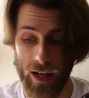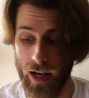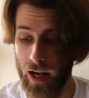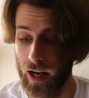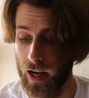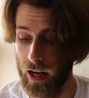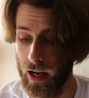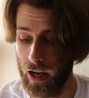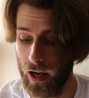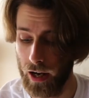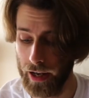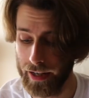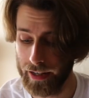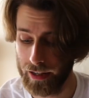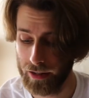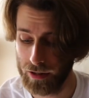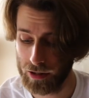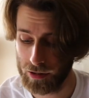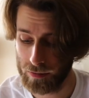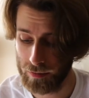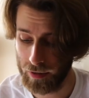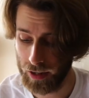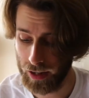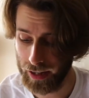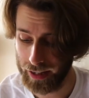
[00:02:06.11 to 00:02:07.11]
I
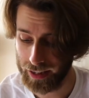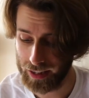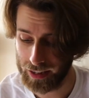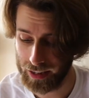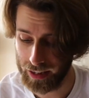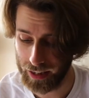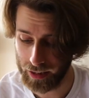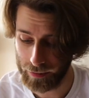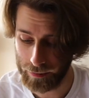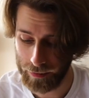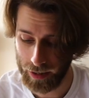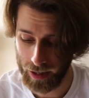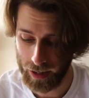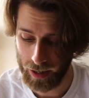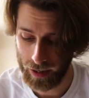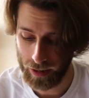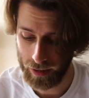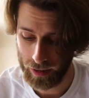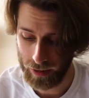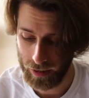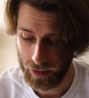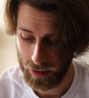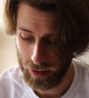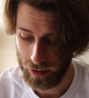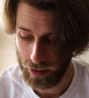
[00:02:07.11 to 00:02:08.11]
used my Sigma
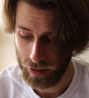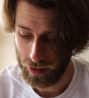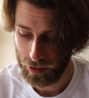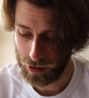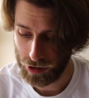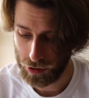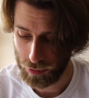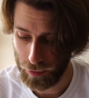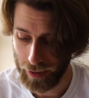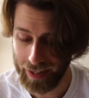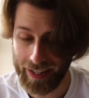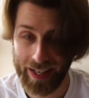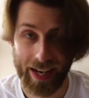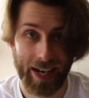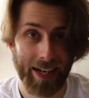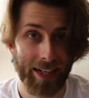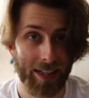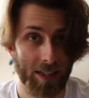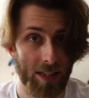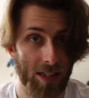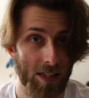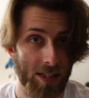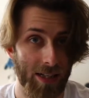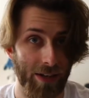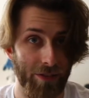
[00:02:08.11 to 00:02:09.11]

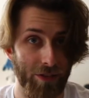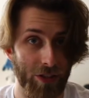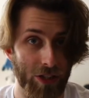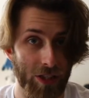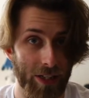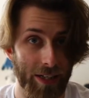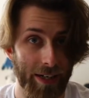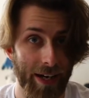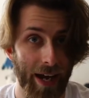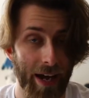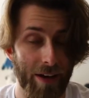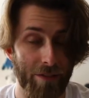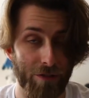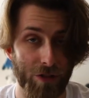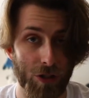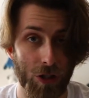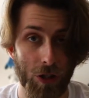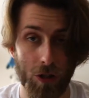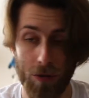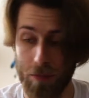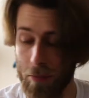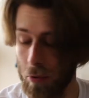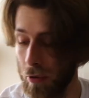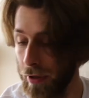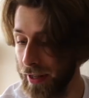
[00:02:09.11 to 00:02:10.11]
28-70
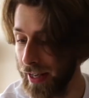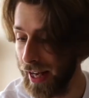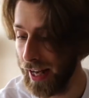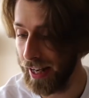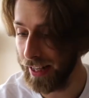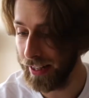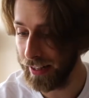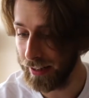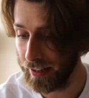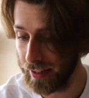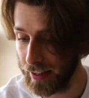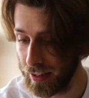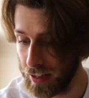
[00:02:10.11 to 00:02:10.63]
f2.8.